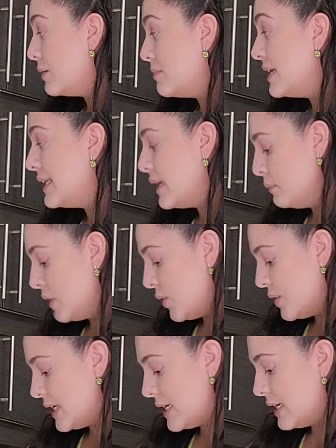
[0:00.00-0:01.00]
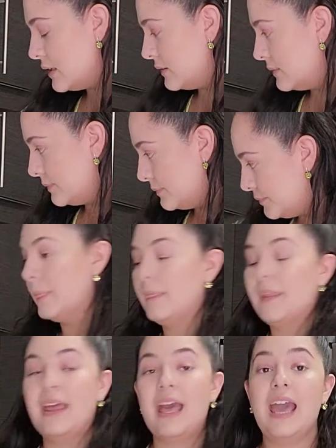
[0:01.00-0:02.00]
medium-low heat,
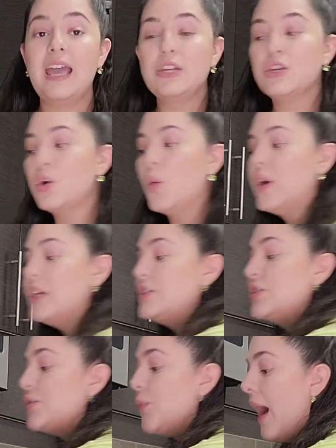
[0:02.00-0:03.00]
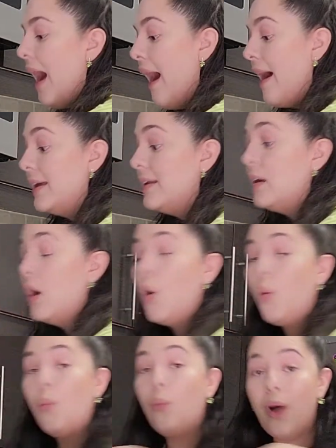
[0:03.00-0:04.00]
and you're going to add
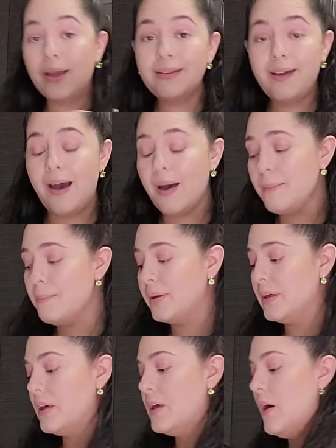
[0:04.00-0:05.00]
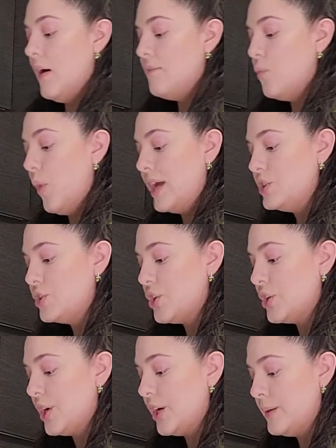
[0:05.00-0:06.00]
1 cup of white
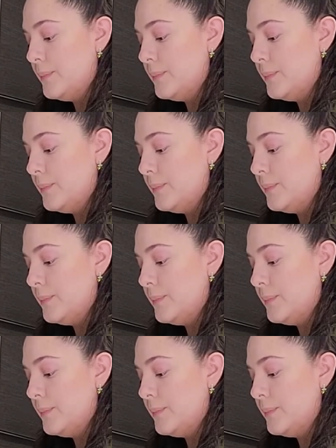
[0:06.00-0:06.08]
sugar.